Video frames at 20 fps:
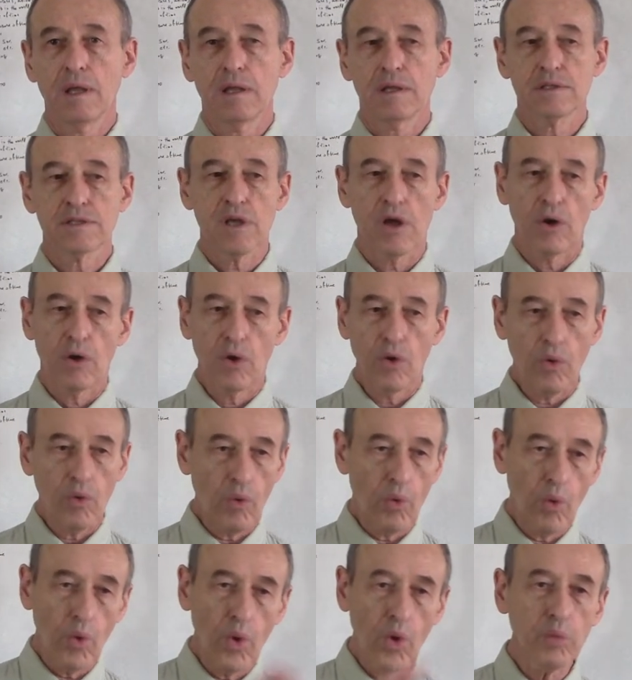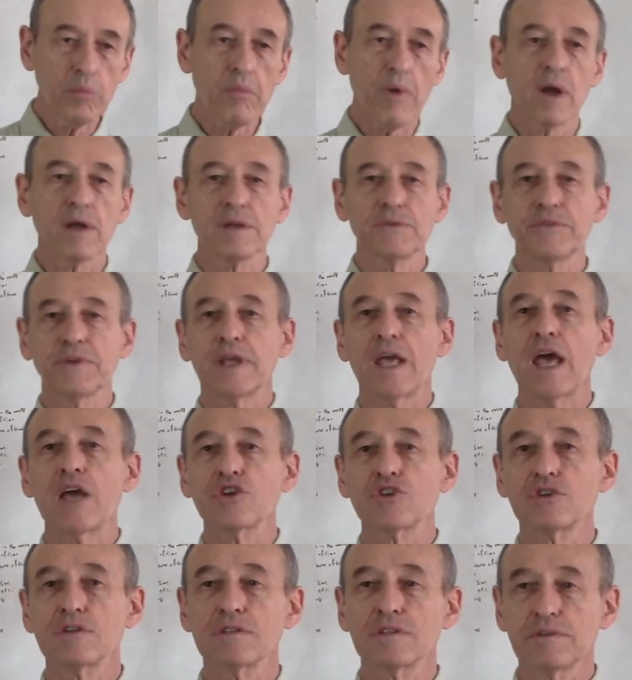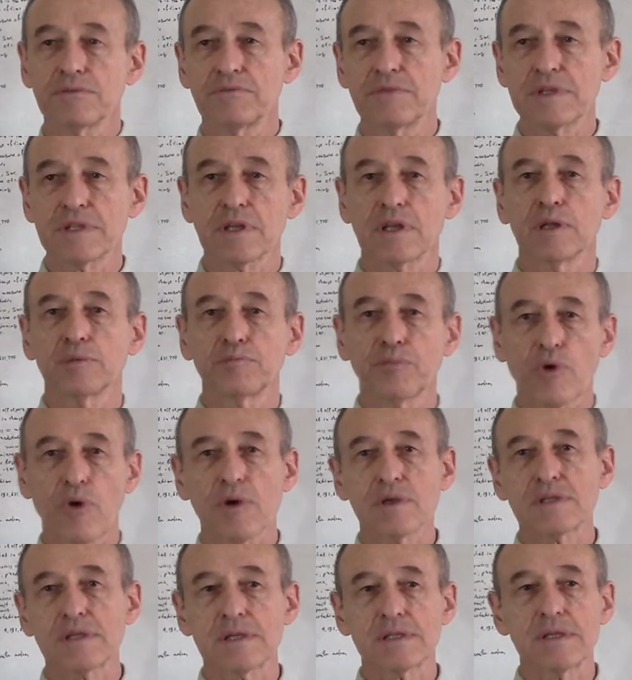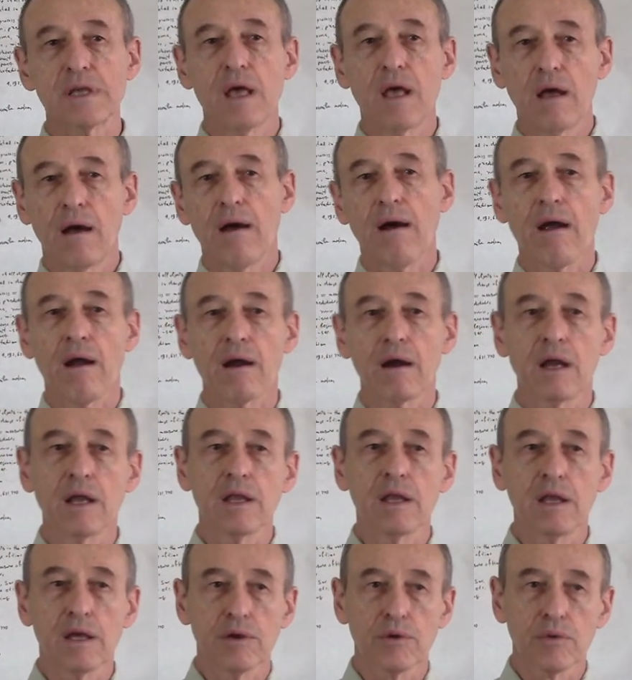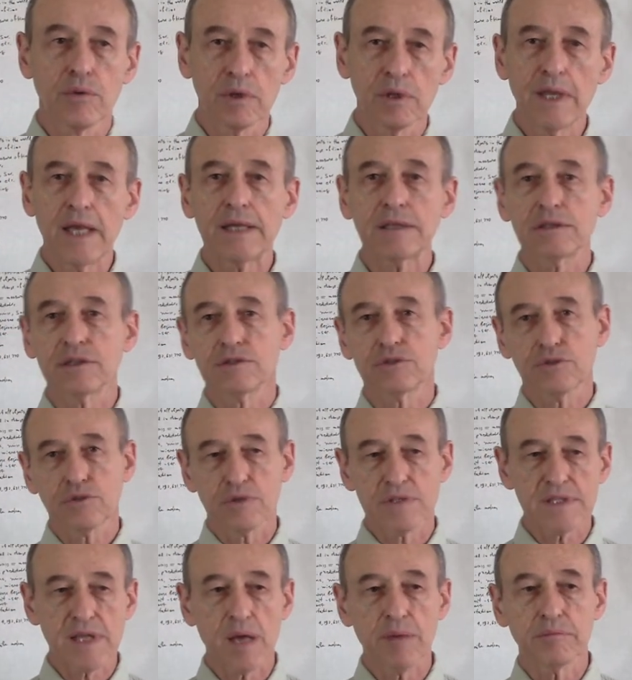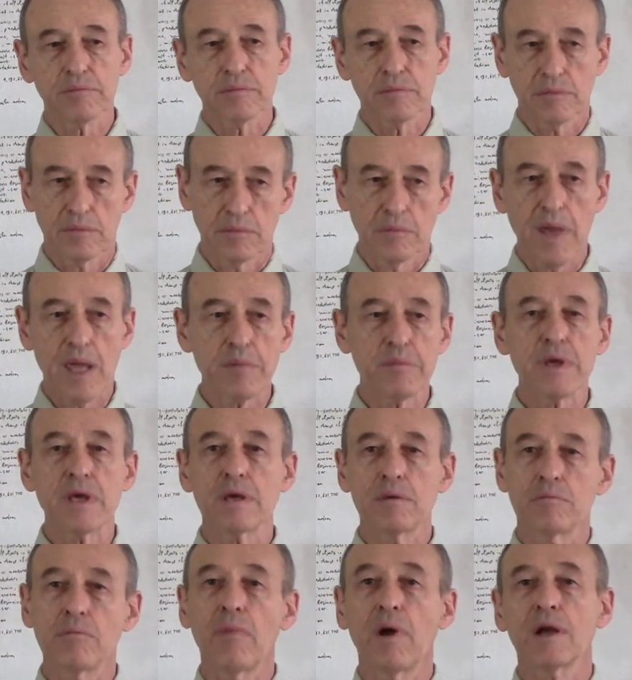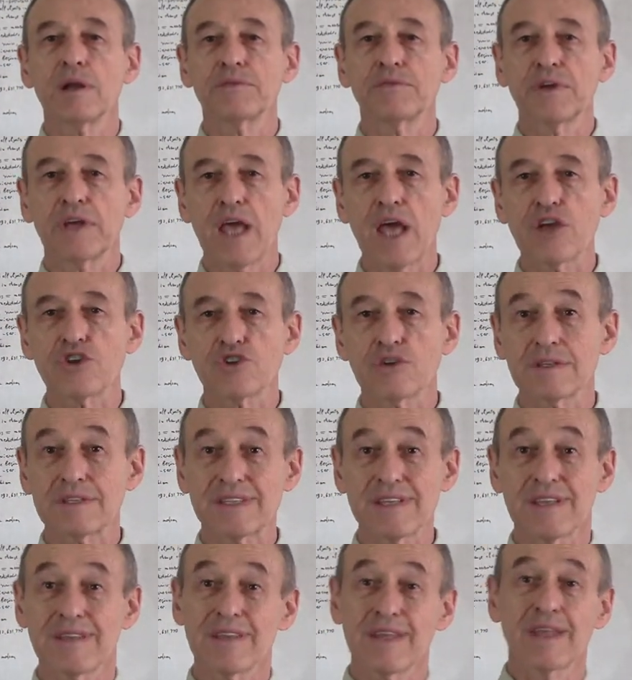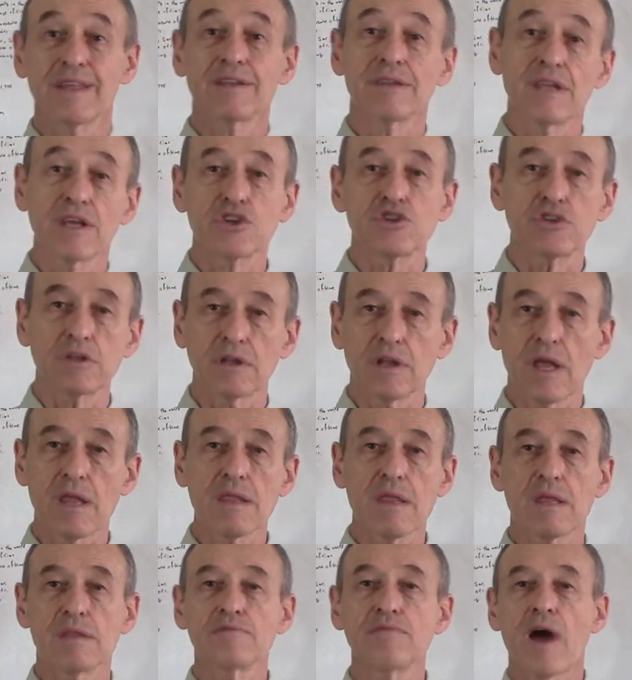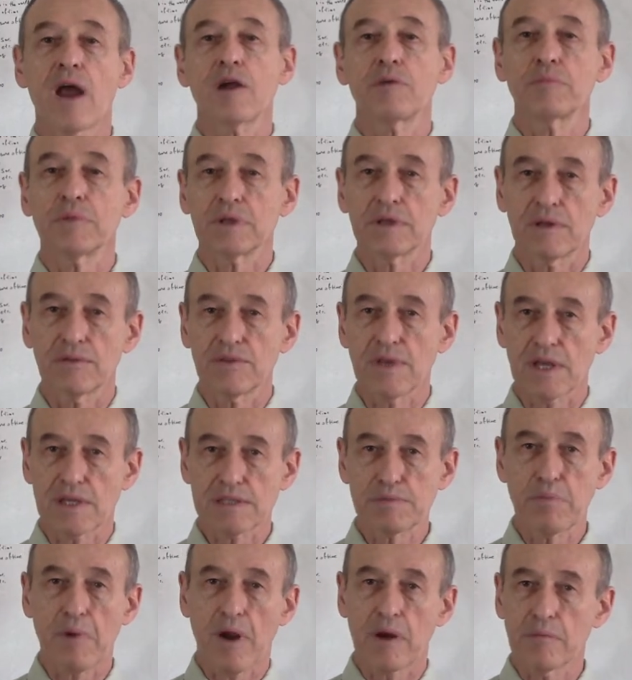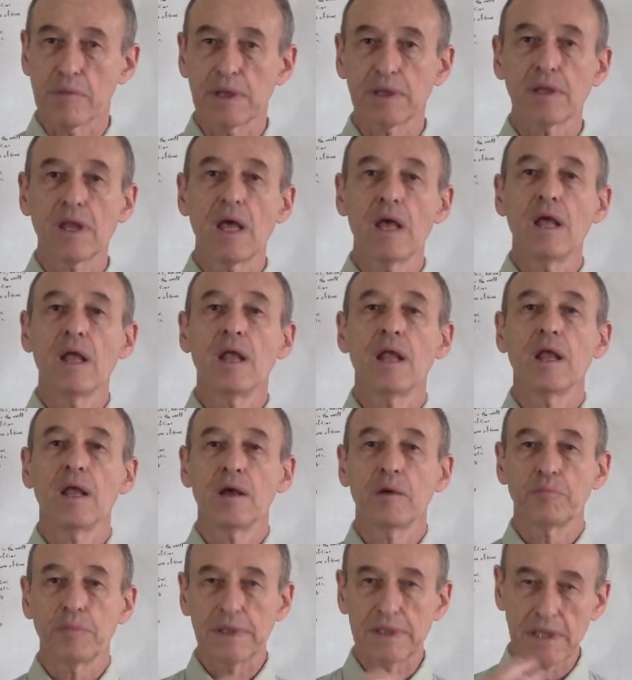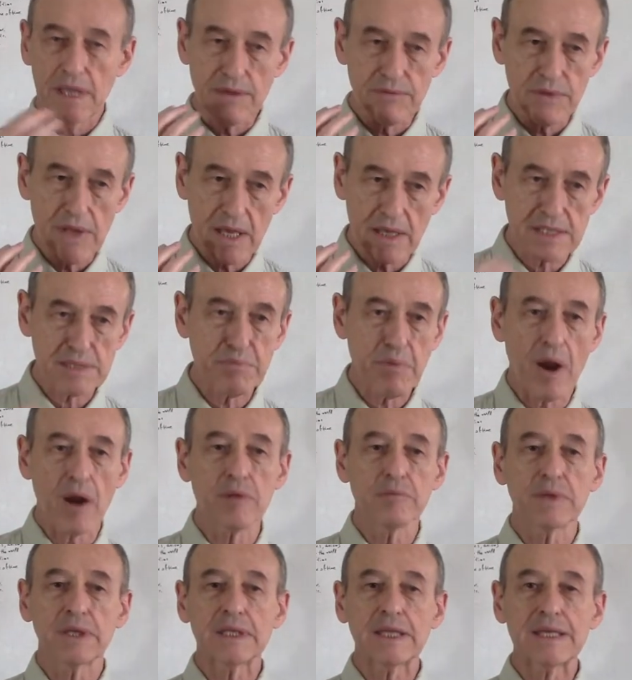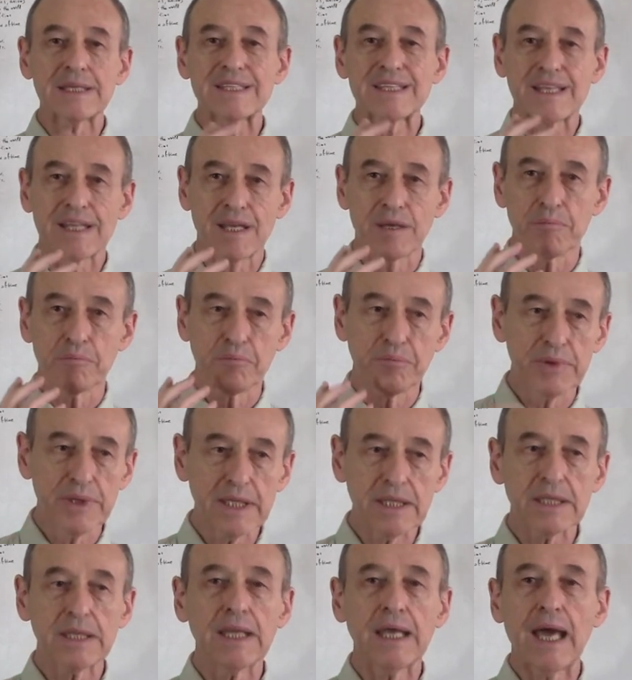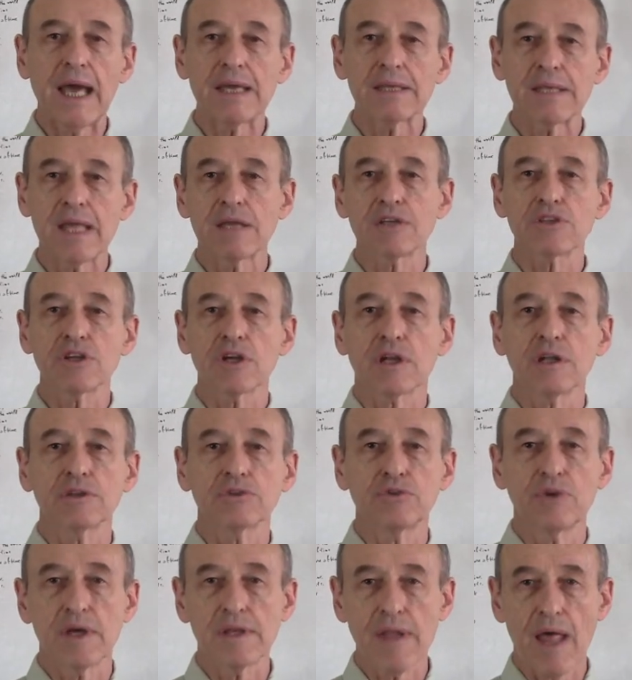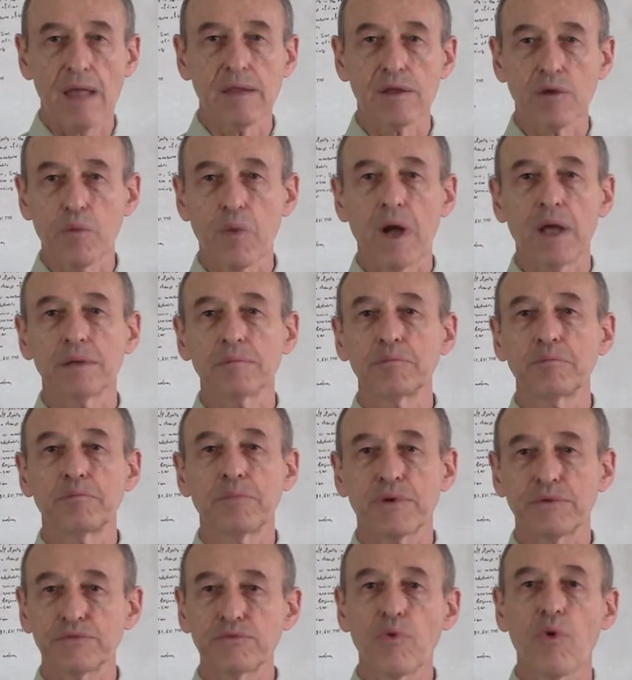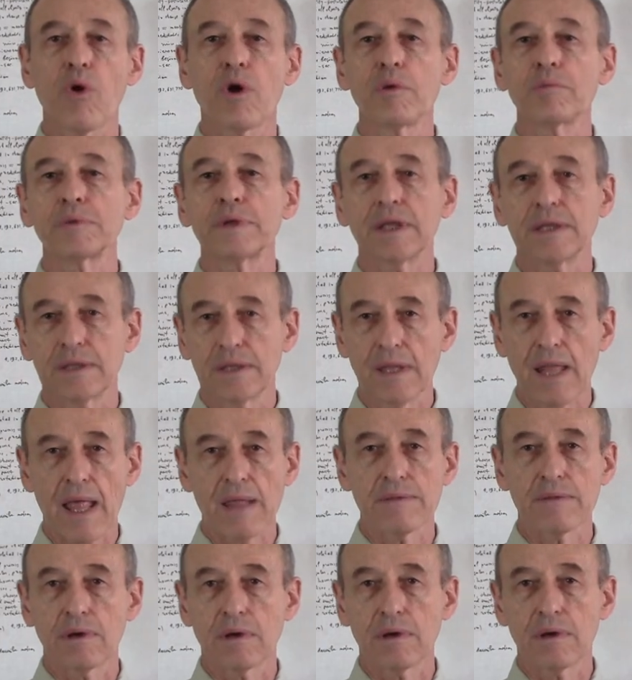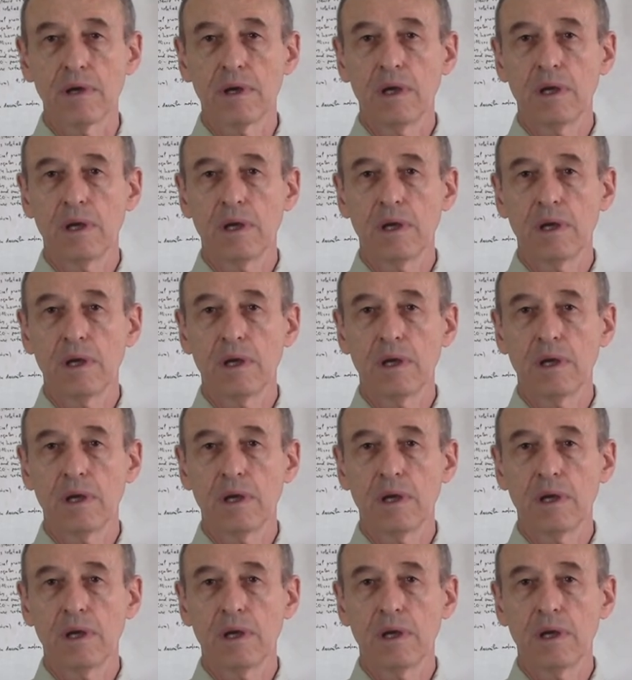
So all modifications of physical process are related to some maybe modifications in the condition, in the environment of the experiment. But if the experiment is completely identical to another one performed at another